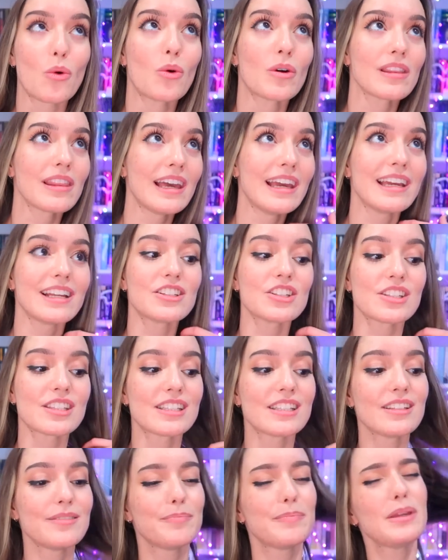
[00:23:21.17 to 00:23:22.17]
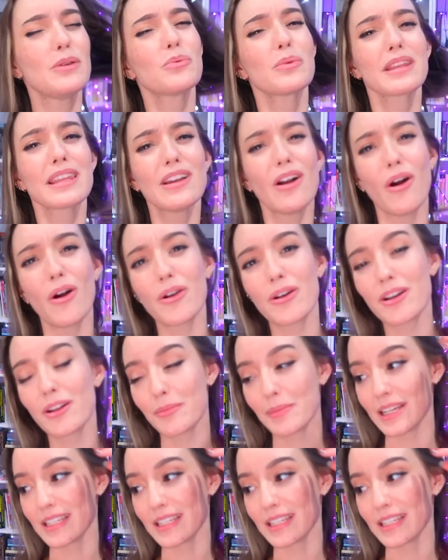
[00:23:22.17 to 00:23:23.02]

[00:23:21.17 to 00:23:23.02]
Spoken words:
or like just be really hard on